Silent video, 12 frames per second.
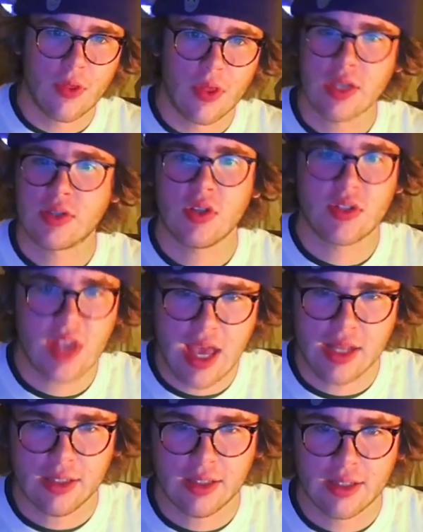This is
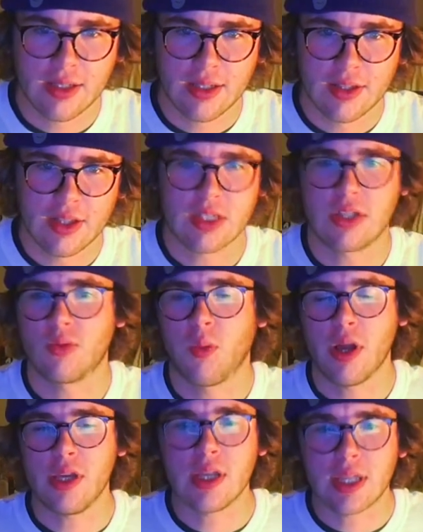it. This is
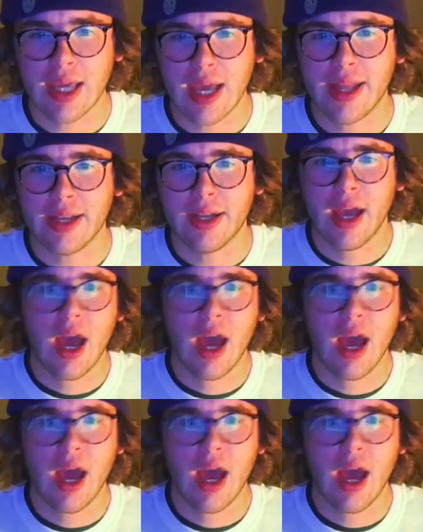what you get.